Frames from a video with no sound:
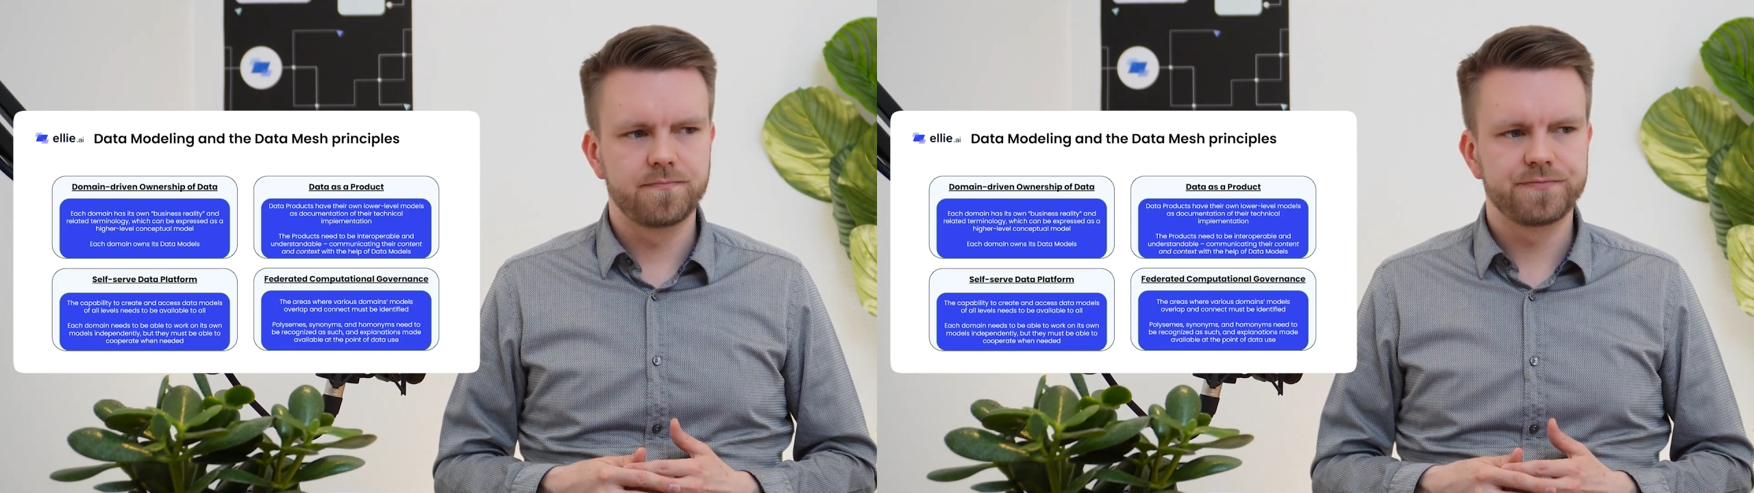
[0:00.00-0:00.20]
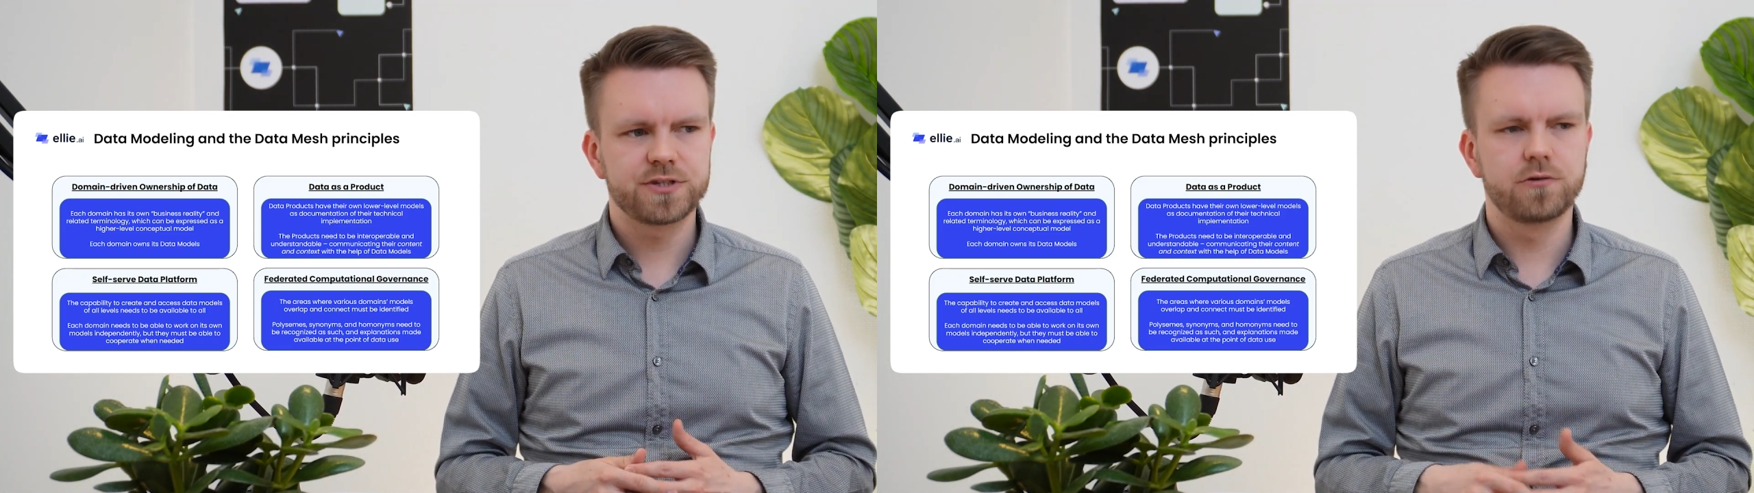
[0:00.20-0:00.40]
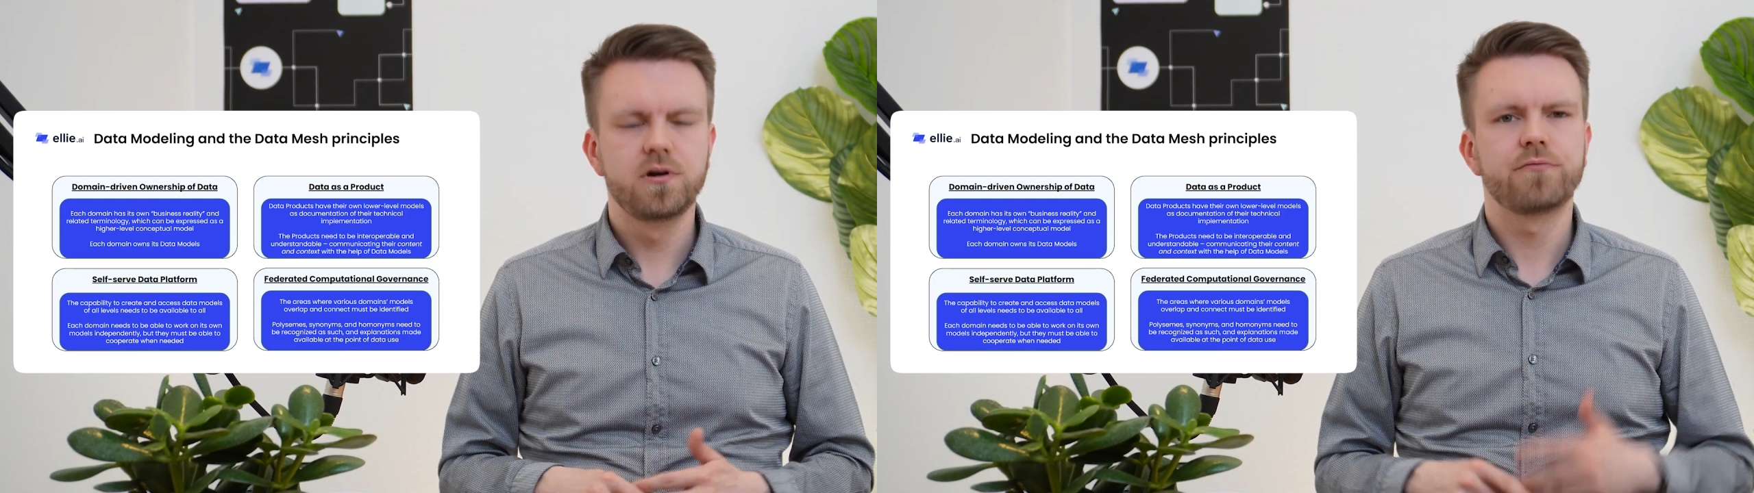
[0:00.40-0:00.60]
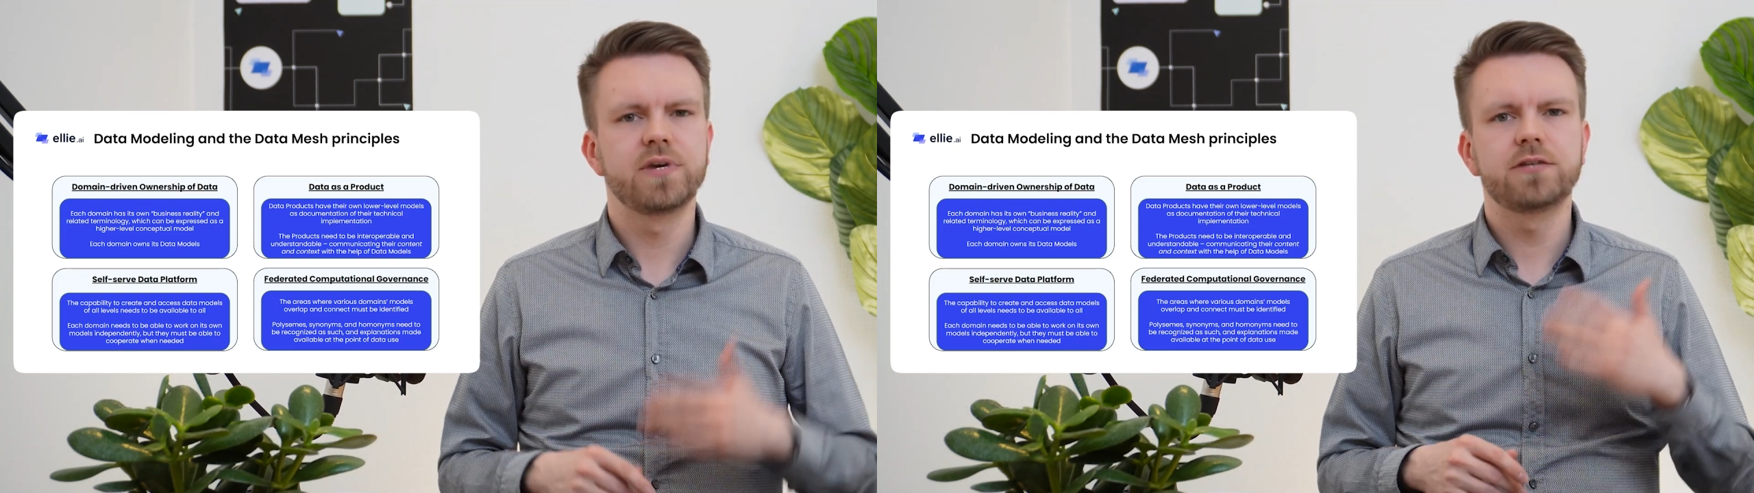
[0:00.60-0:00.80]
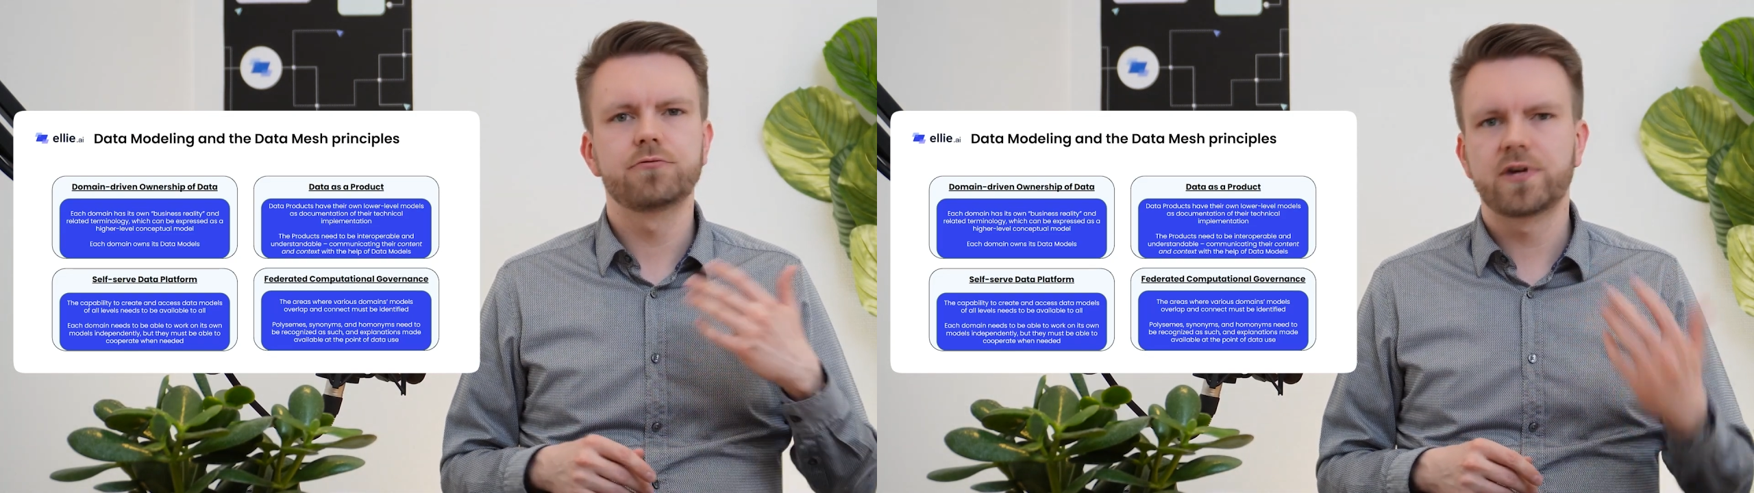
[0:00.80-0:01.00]
So we
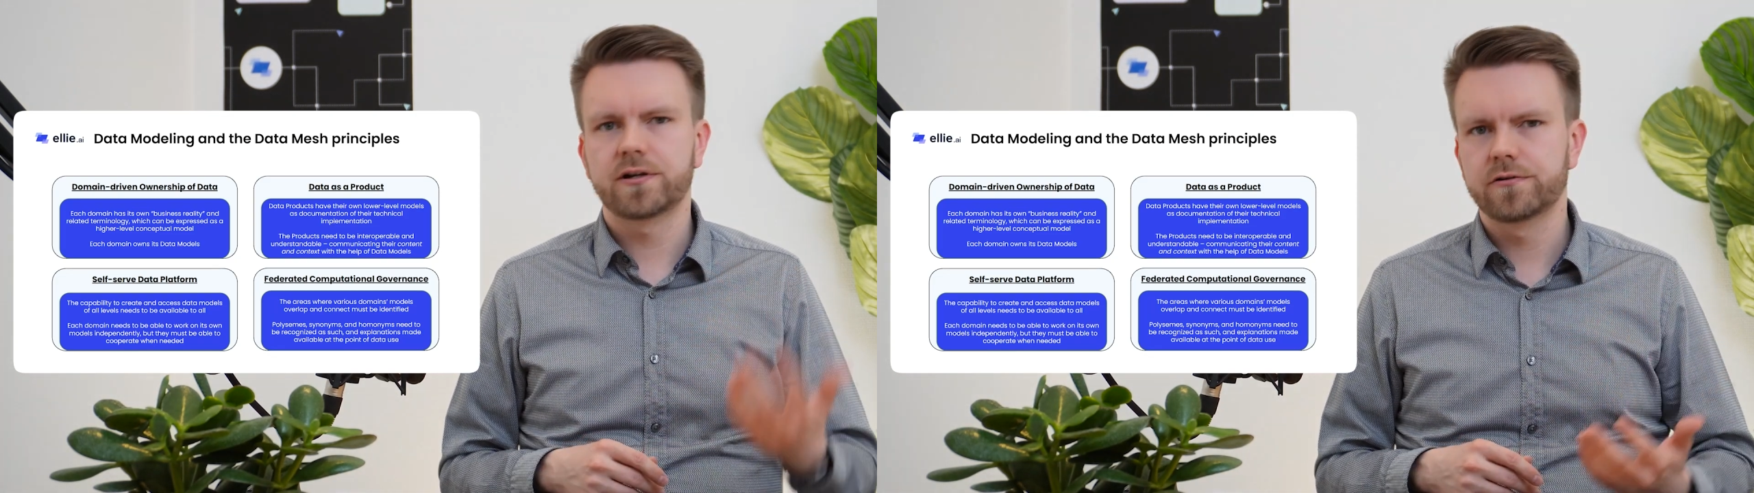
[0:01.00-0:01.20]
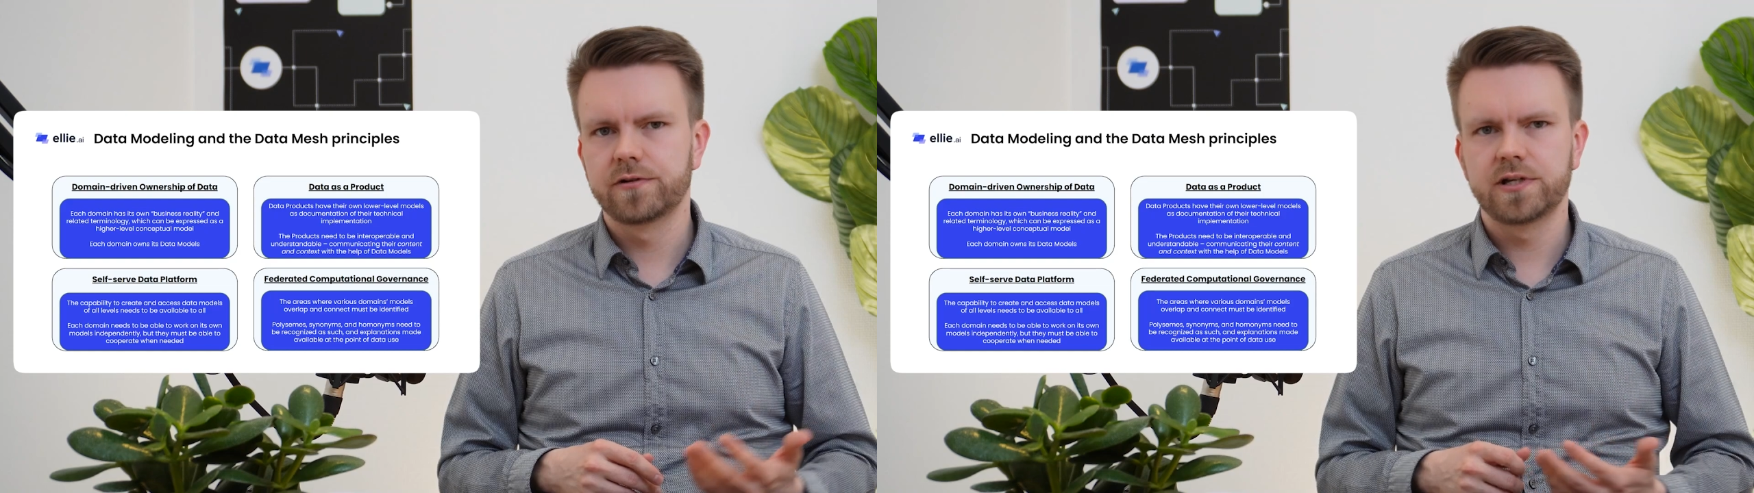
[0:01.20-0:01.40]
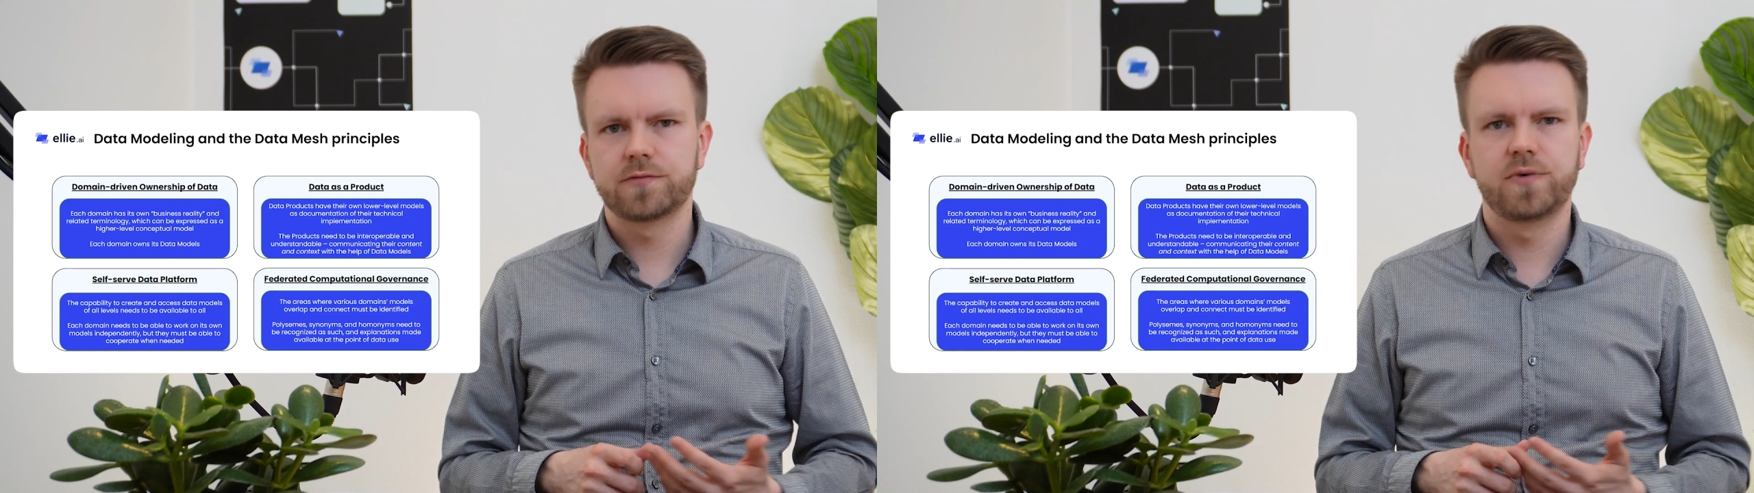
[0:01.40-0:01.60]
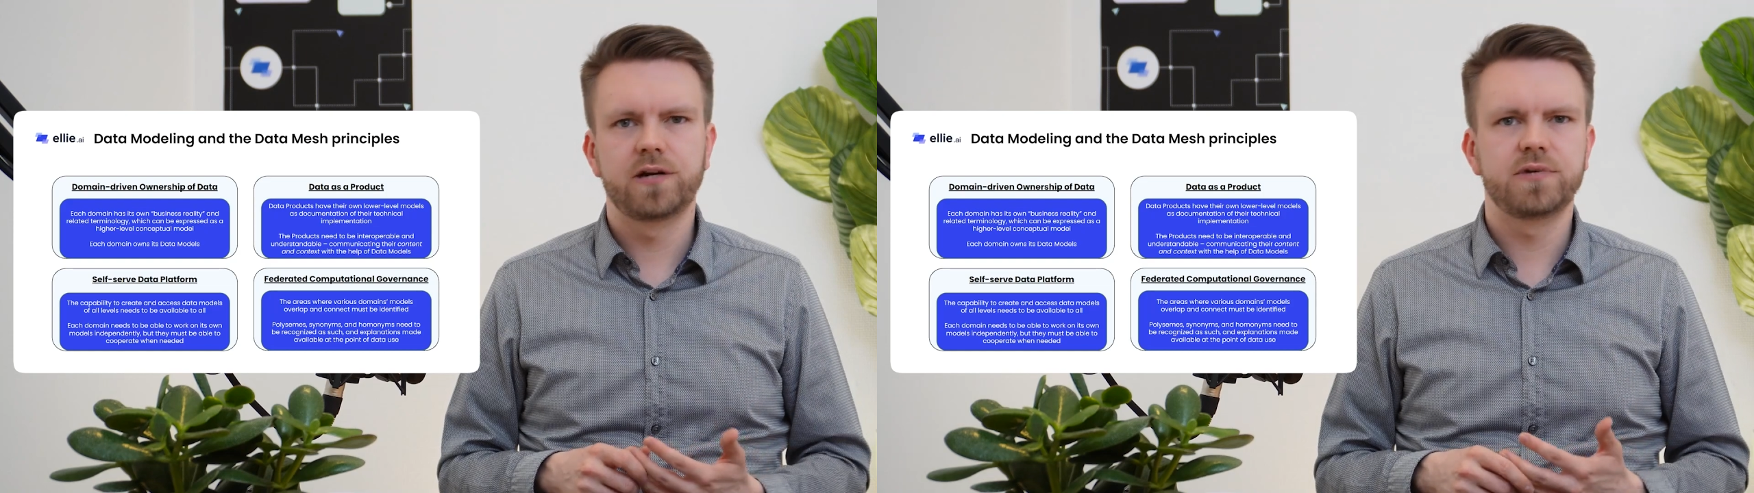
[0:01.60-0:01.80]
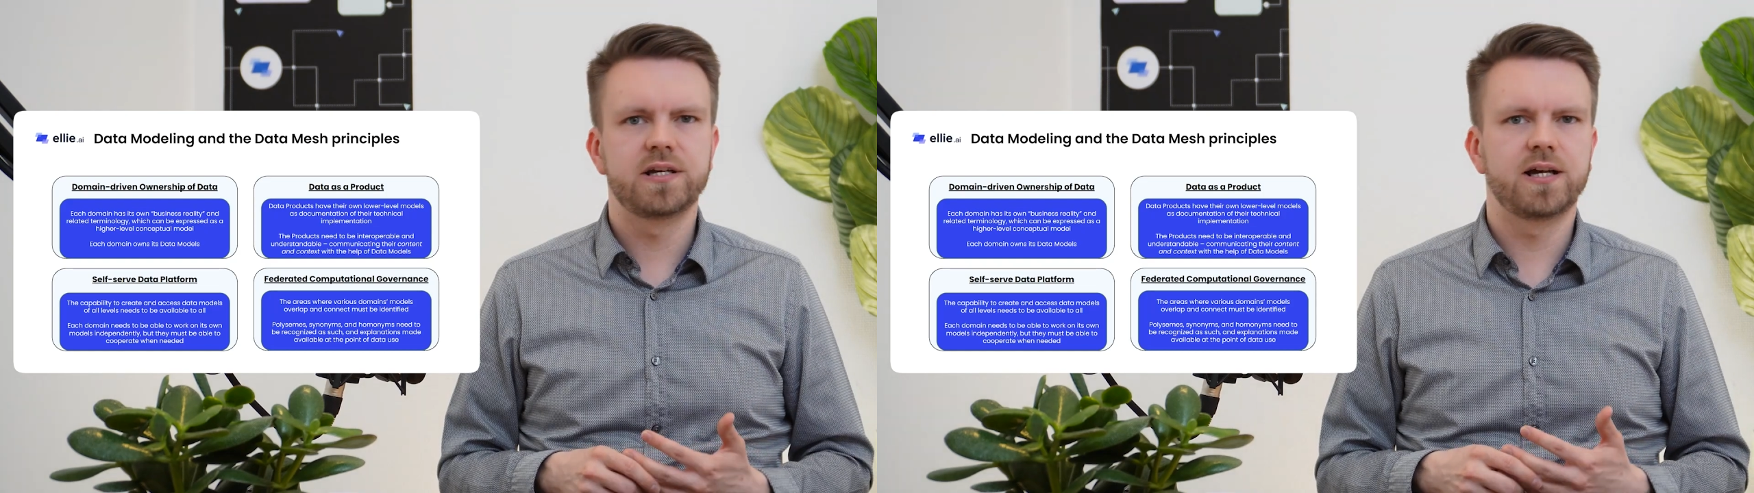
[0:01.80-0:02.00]
need to recognize where
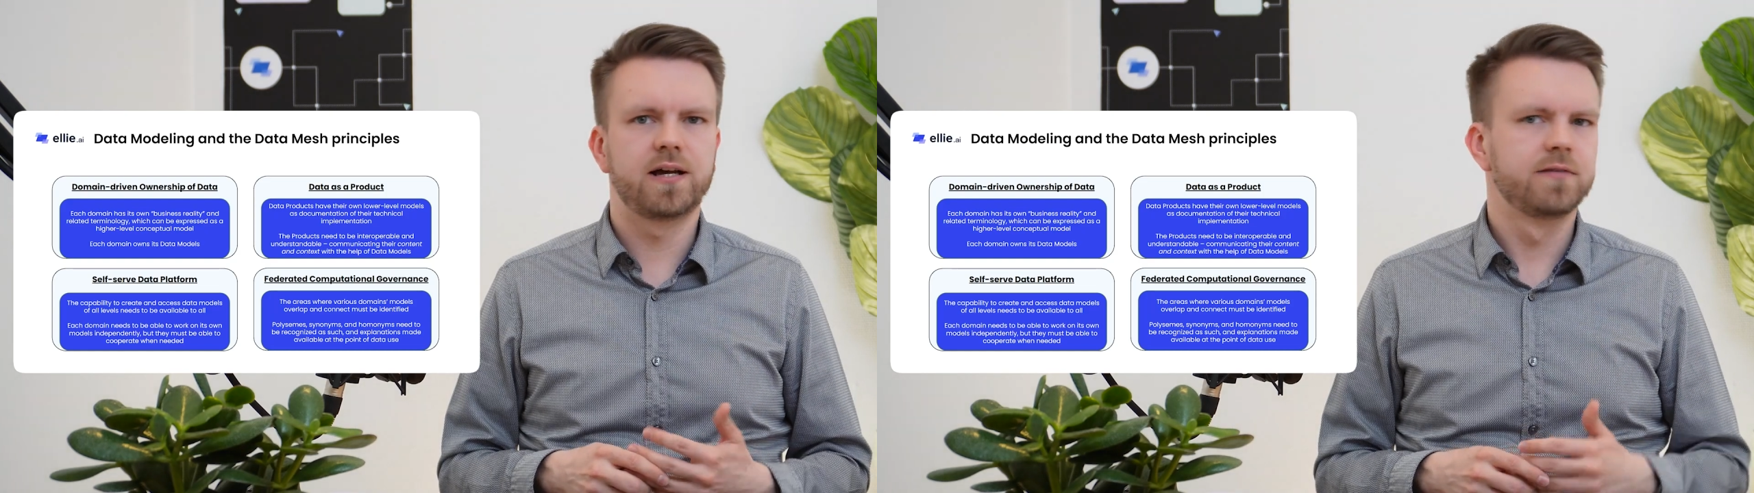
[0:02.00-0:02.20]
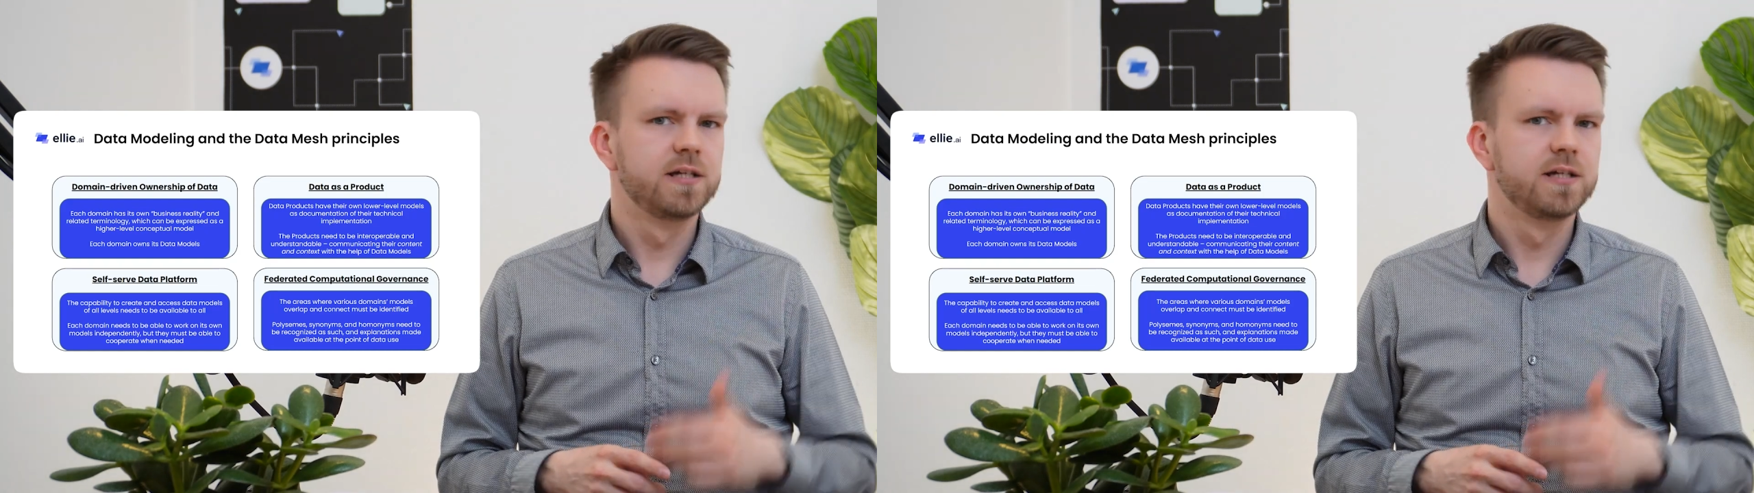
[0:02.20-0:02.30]
we have